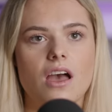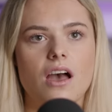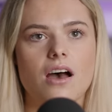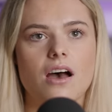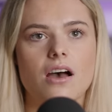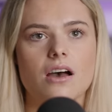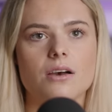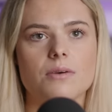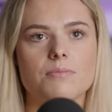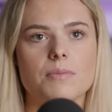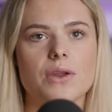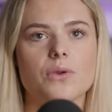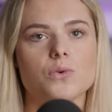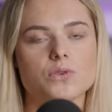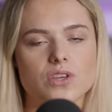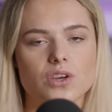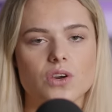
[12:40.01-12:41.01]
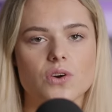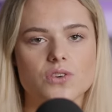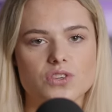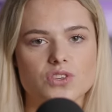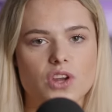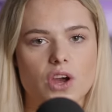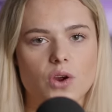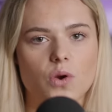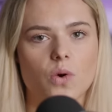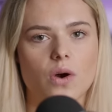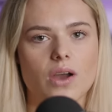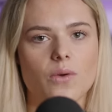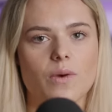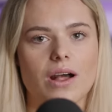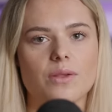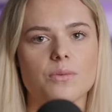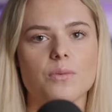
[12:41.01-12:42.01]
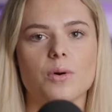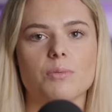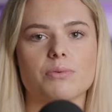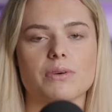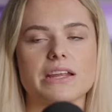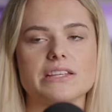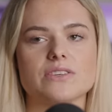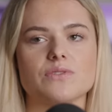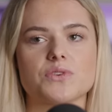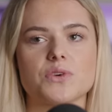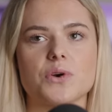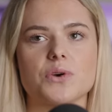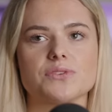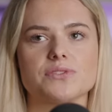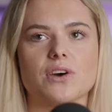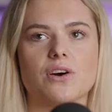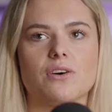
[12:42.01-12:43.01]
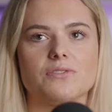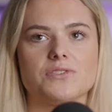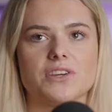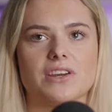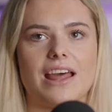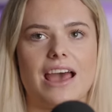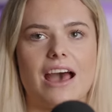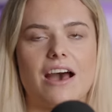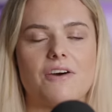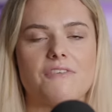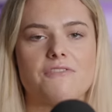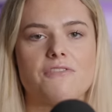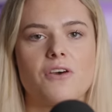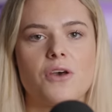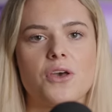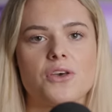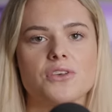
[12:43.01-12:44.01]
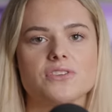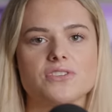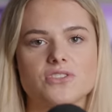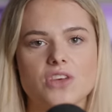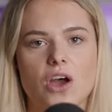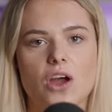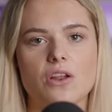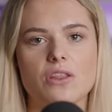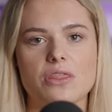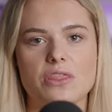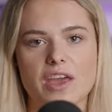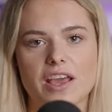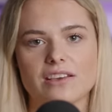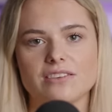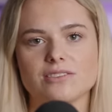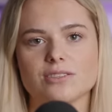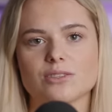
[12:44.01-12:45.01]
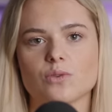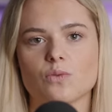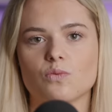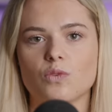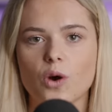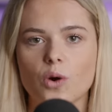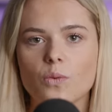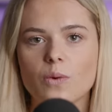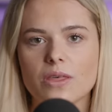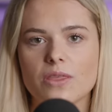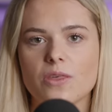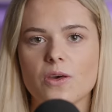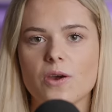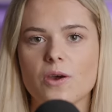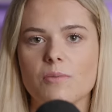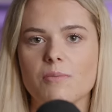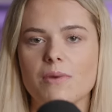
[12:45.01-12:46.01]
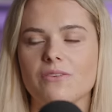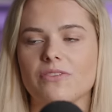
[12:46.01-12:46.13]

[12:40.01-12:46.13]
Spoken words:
and also got to know quite well what breeds of dogs often have certain things wrong with them,